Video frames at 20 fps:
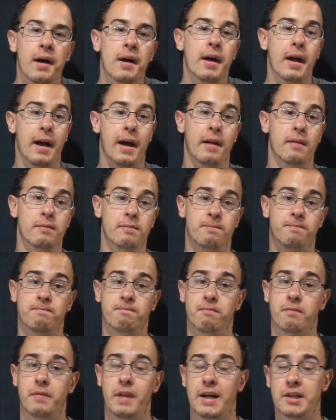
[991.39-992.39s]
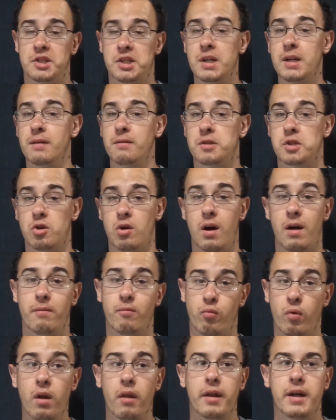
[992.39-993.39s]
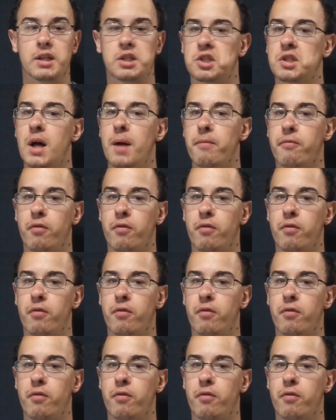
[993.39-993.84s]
And that's it. So I, really it's done